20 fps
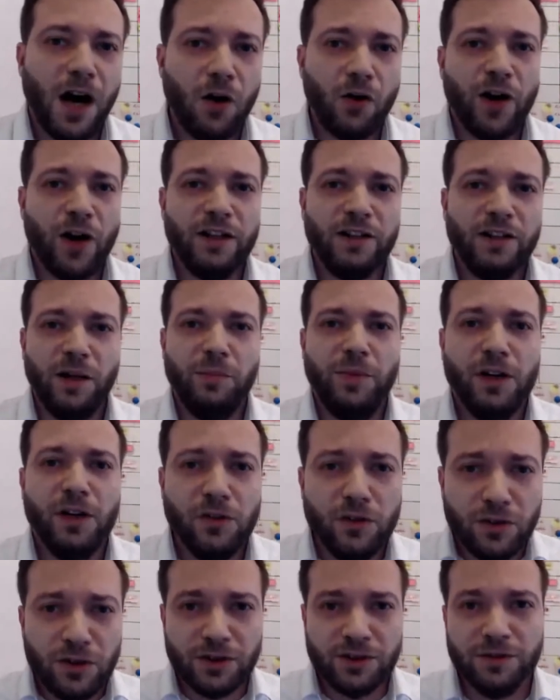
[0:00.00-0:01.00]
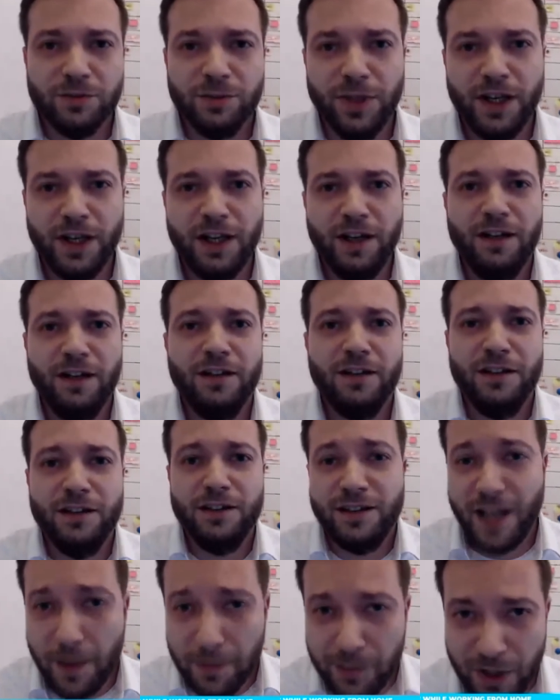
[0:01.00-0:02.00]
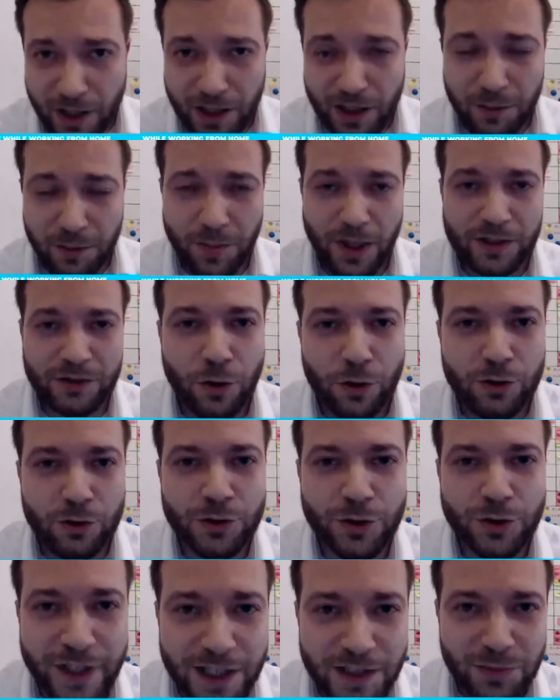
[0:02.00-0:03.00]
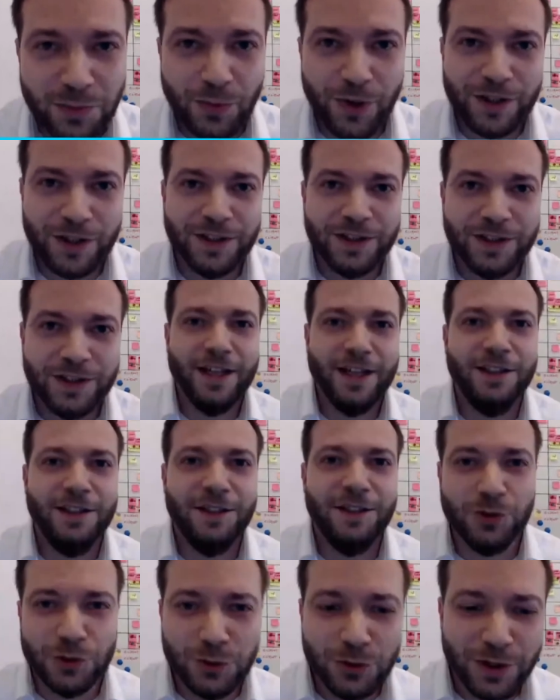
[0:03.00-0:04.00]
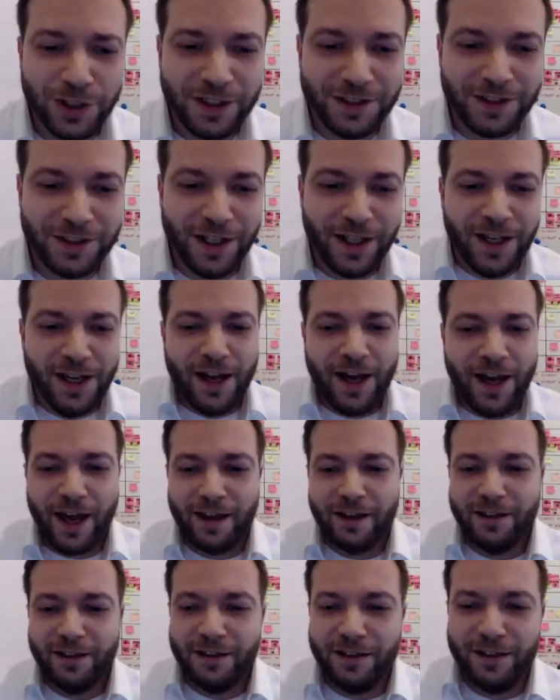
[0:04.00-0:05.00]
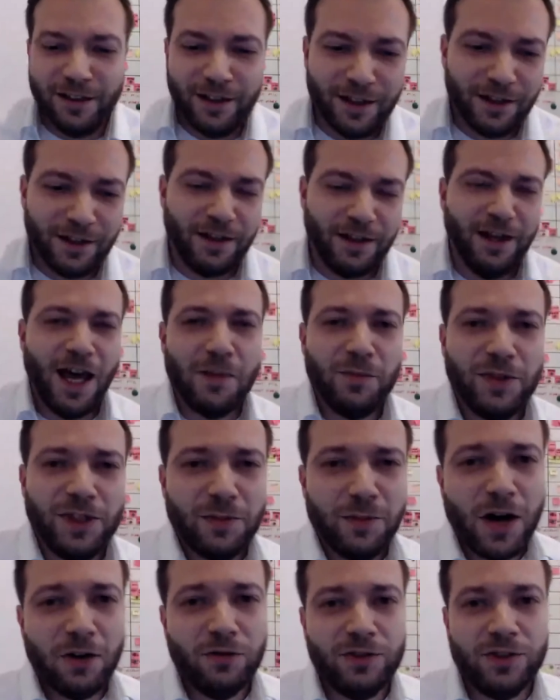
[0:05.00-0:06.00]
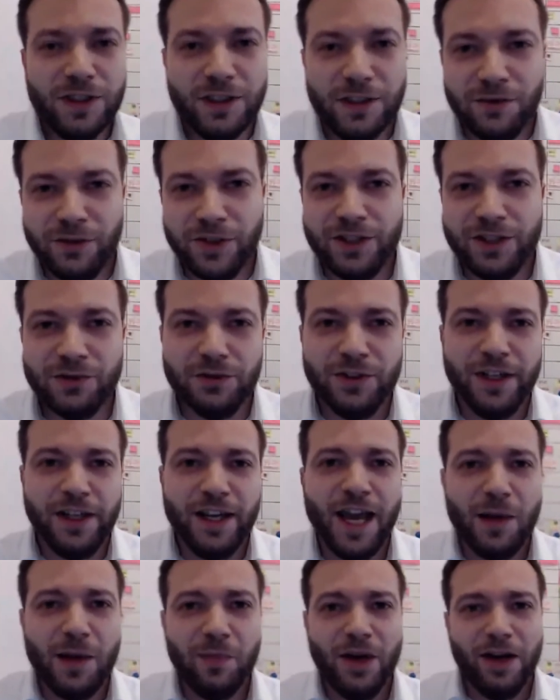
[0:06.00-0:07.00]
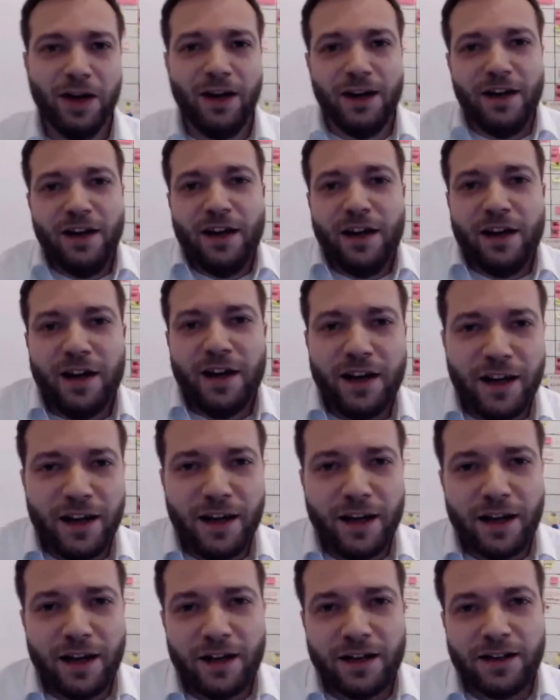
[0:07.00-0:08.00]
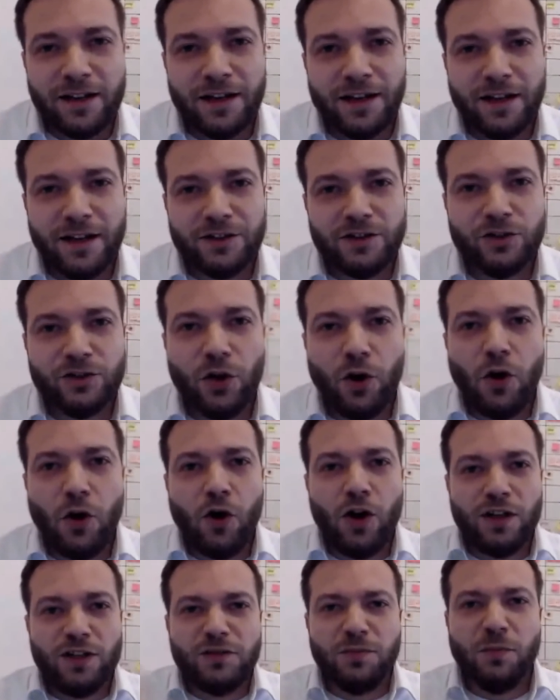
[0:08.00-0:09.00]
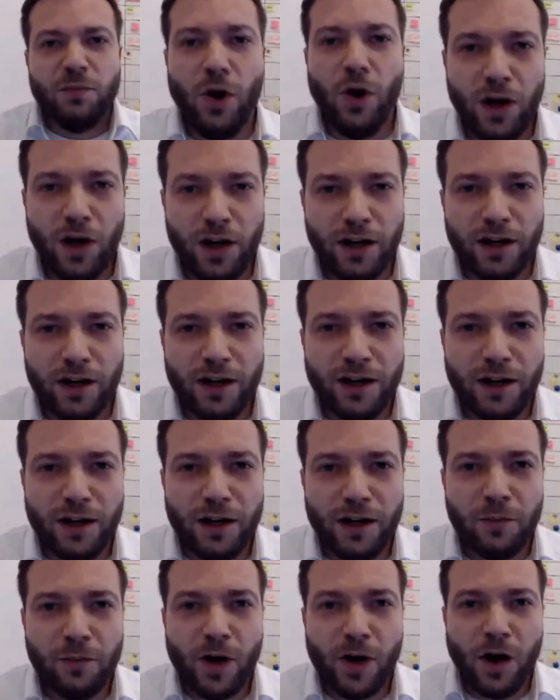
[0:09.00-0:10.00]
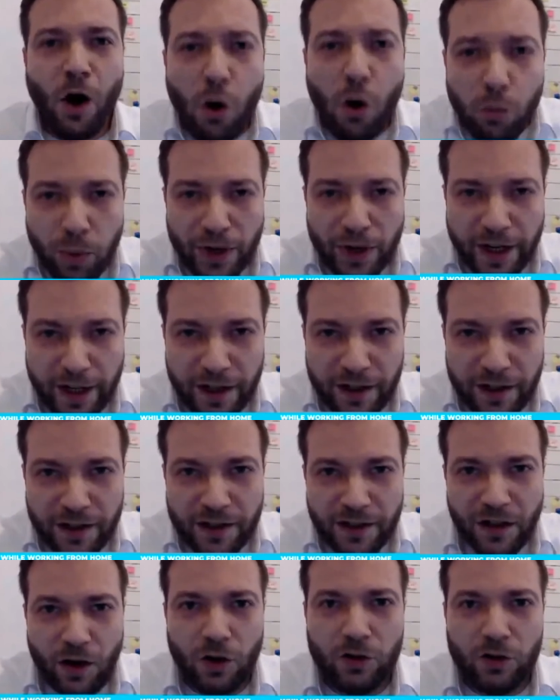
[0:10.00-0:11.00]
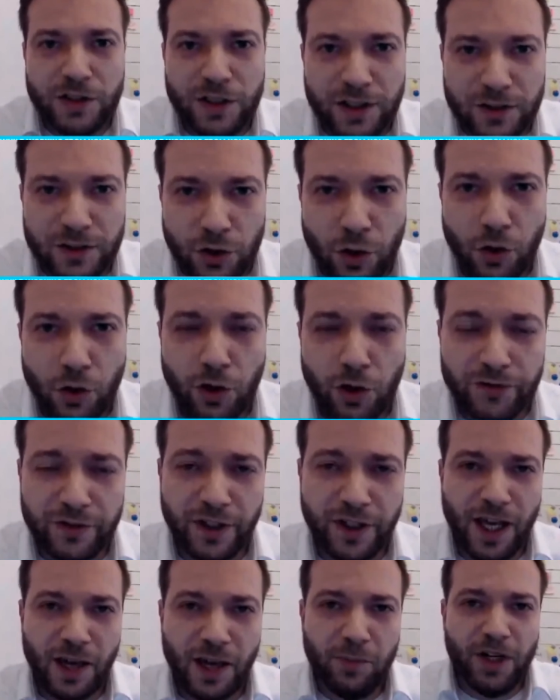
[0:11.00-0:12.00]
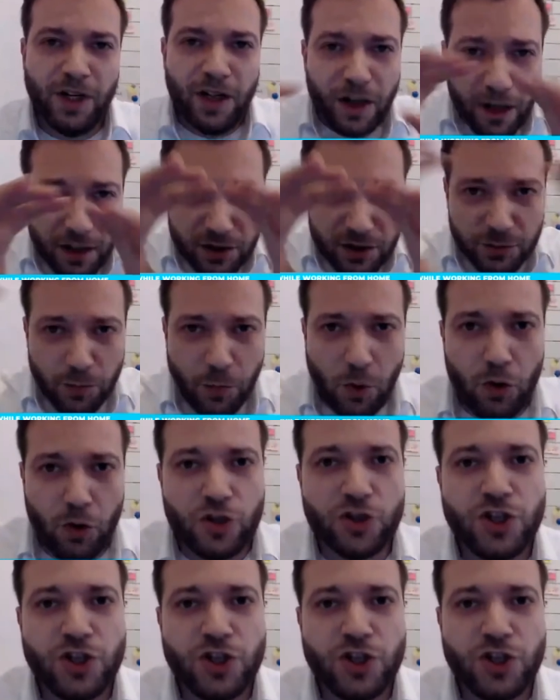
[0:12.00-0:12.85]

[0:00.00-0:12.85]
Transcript: our entrepreneur, being skeptical but also desperate, decided to do it and climbed the mountain, reached to the cabin. He saw a small opening on the door of the cabin, a small